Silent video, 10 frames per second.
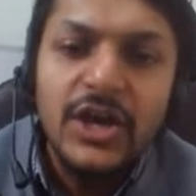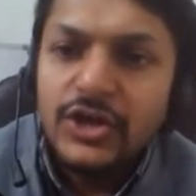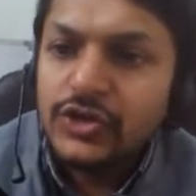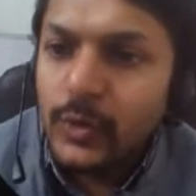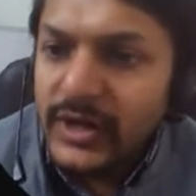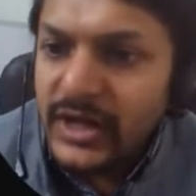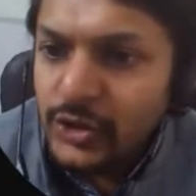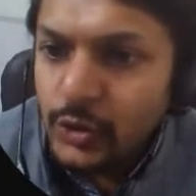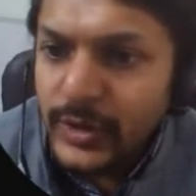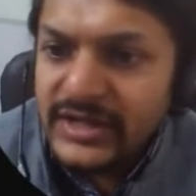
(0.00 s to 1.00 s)
So what I
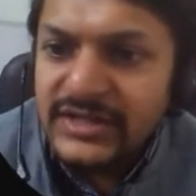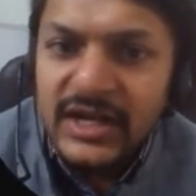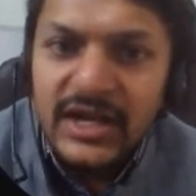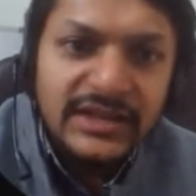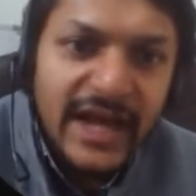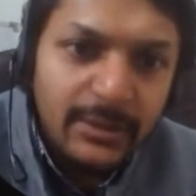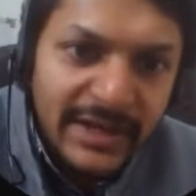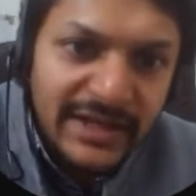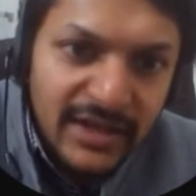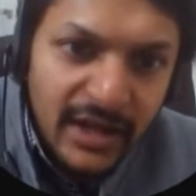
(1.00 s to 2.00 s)
do is that
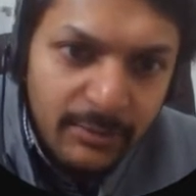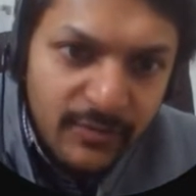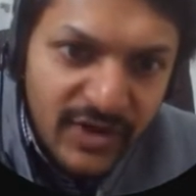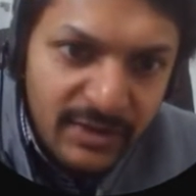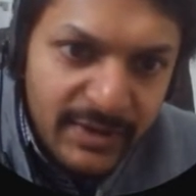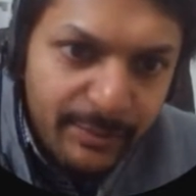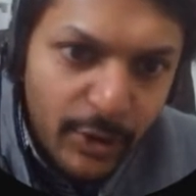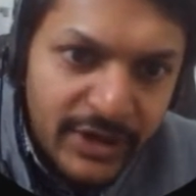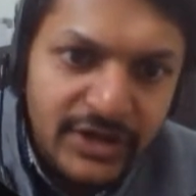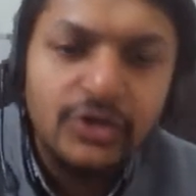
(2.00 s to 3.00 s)
my thumb will be
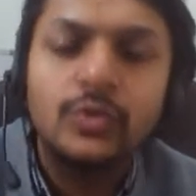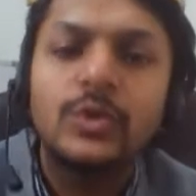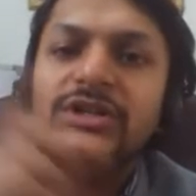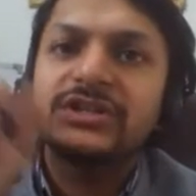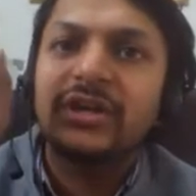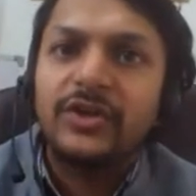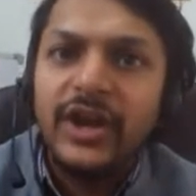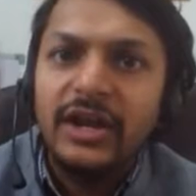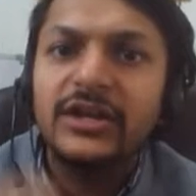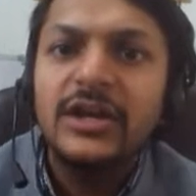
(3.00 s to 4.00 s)
pointing towards the
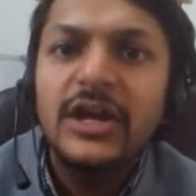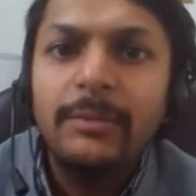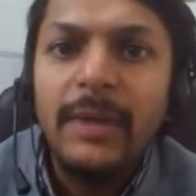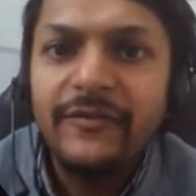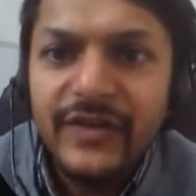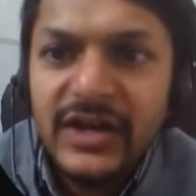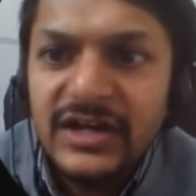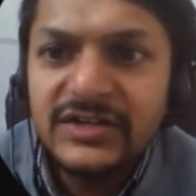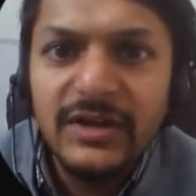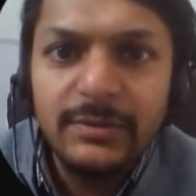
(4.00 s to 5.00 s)
current, my
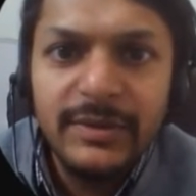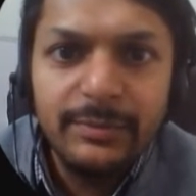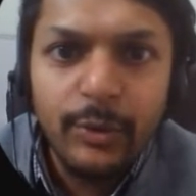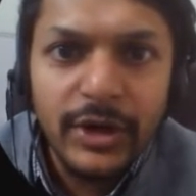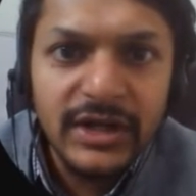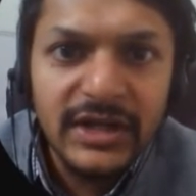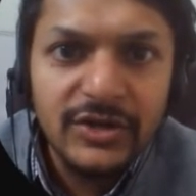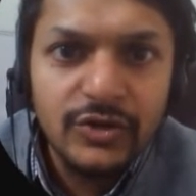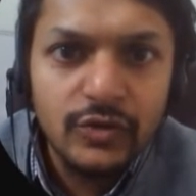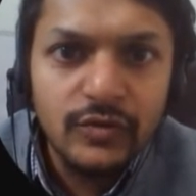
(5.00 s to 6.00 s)
fingers will be
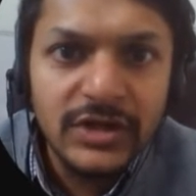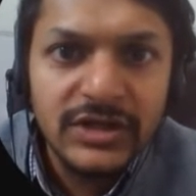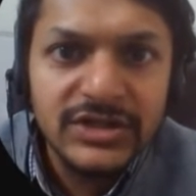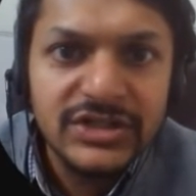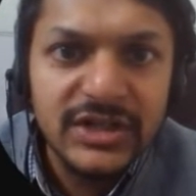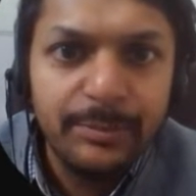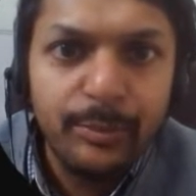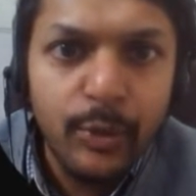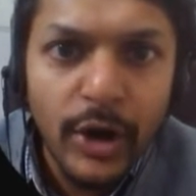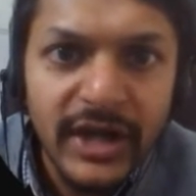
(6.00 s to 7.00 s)
pointing towards the
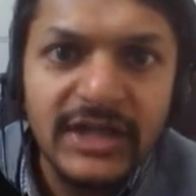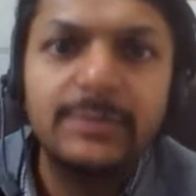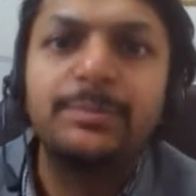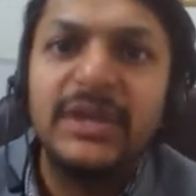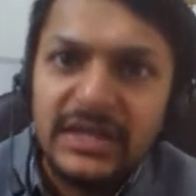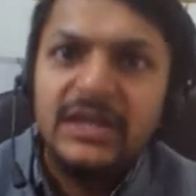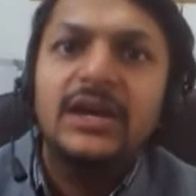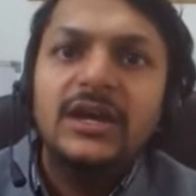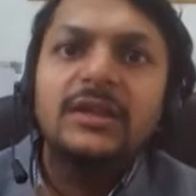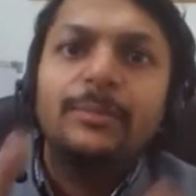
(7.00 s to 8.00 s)
point P,
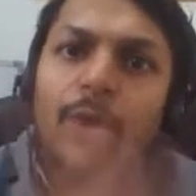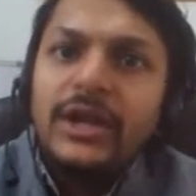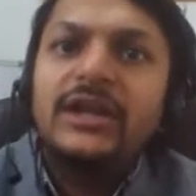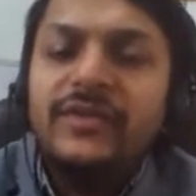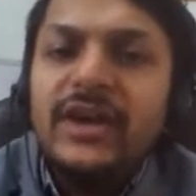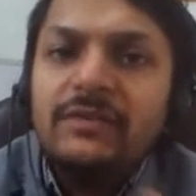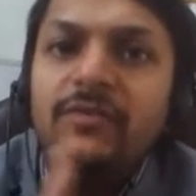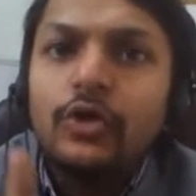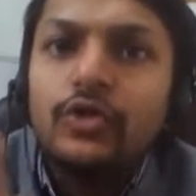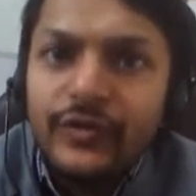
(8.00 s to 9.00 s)
the point where we
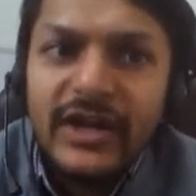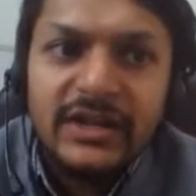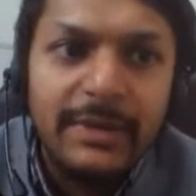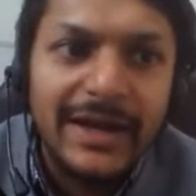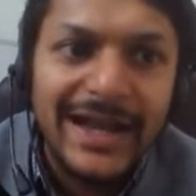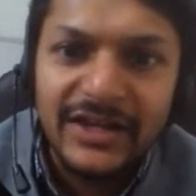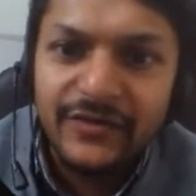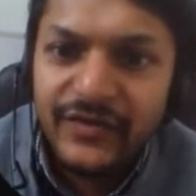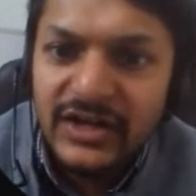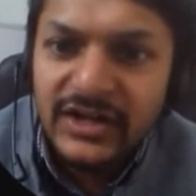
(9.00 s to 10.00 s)
want to find the
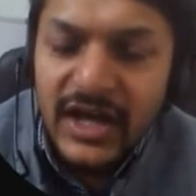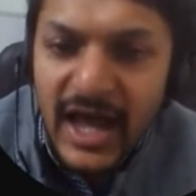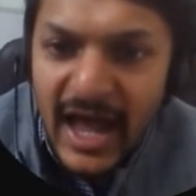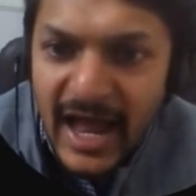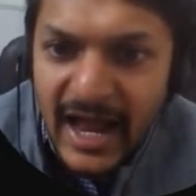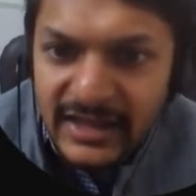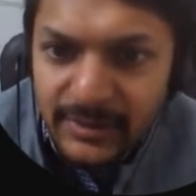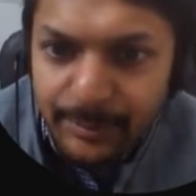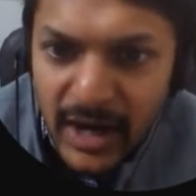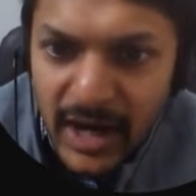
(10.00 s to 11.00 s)
magnetic field, and the
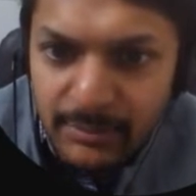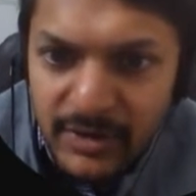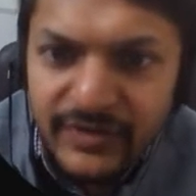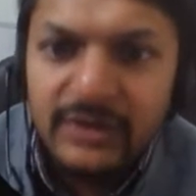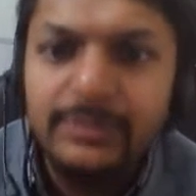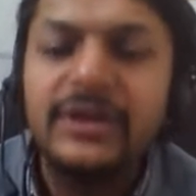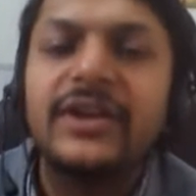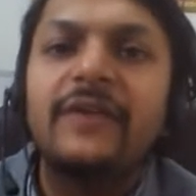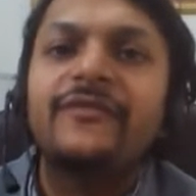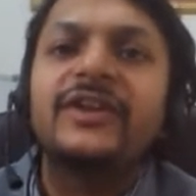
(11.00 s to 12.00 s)
palm will be
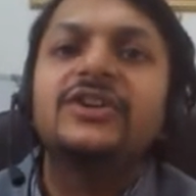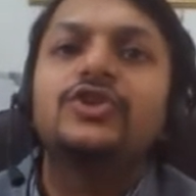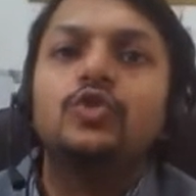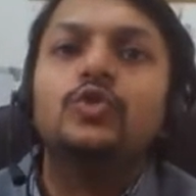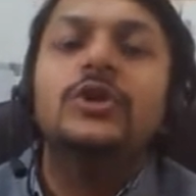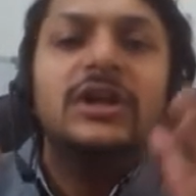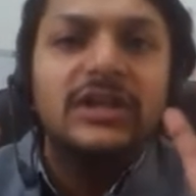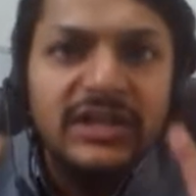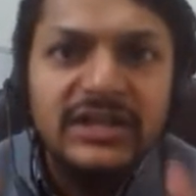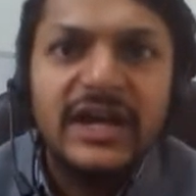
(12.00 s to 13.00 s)
referring to
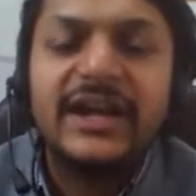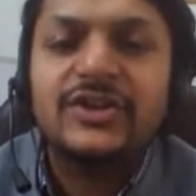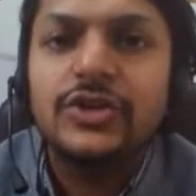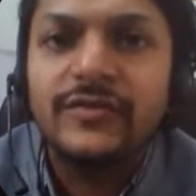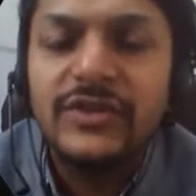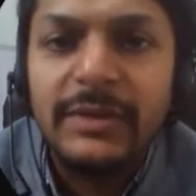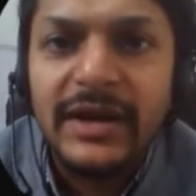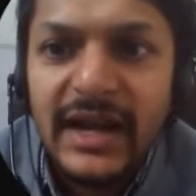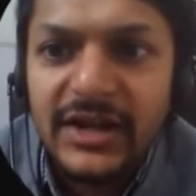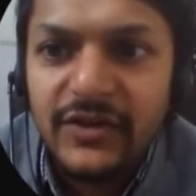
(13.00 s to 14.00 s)
the direction of the
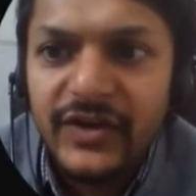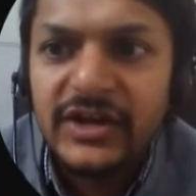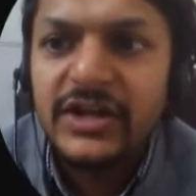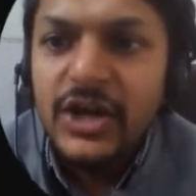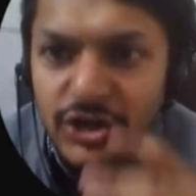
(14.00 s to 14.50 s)
magnetic field.